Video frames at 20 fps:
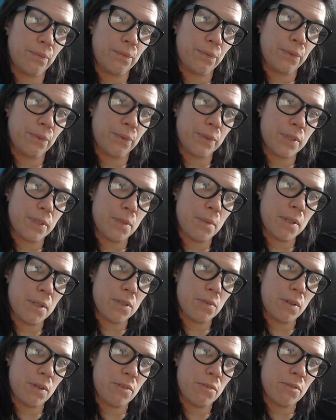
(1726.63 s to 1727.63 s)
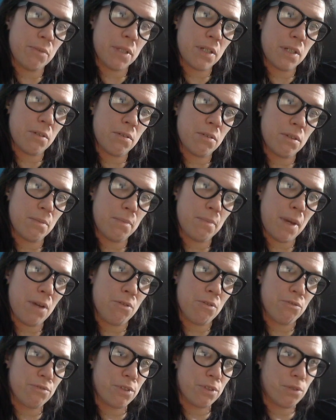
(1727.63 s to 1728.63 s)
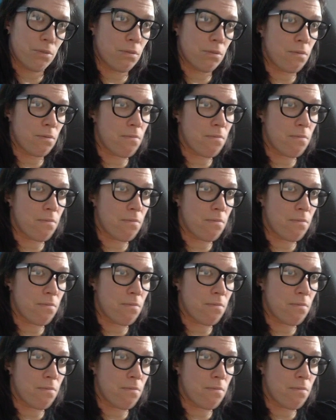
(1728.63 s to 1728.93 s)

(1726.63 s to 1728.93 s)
What's the best way for me to do the mouth, though?